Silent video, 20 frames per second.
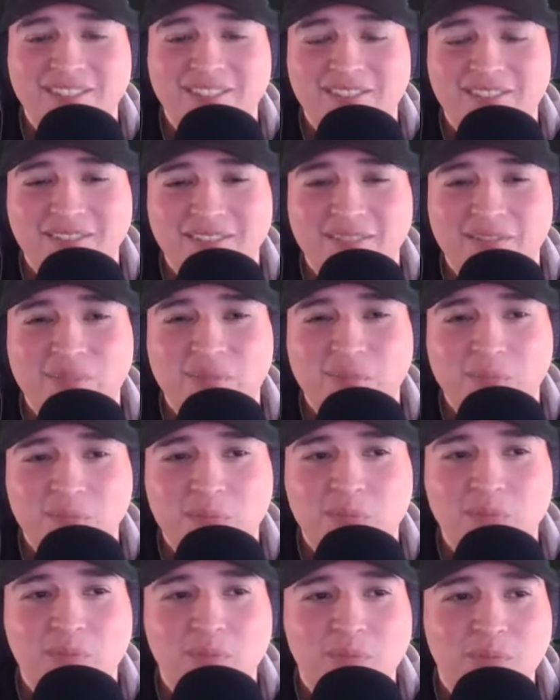you know, they're
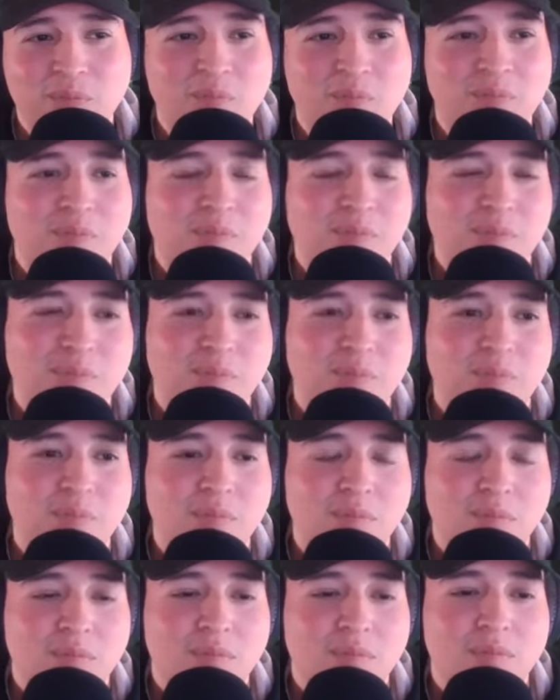very powerful and
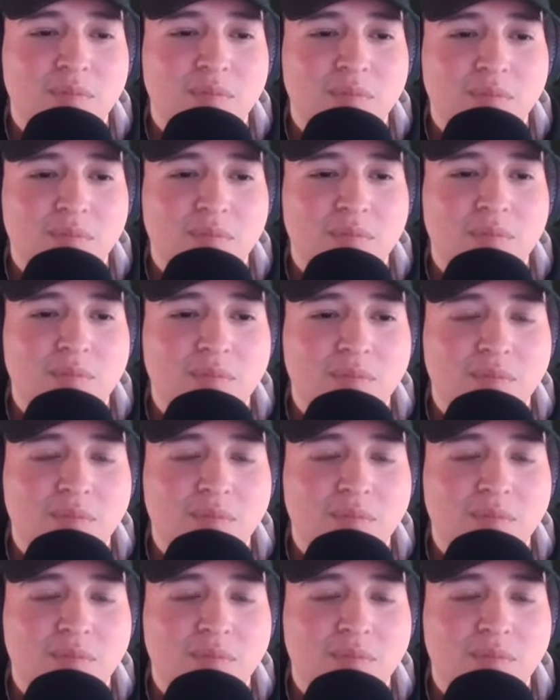they're growing in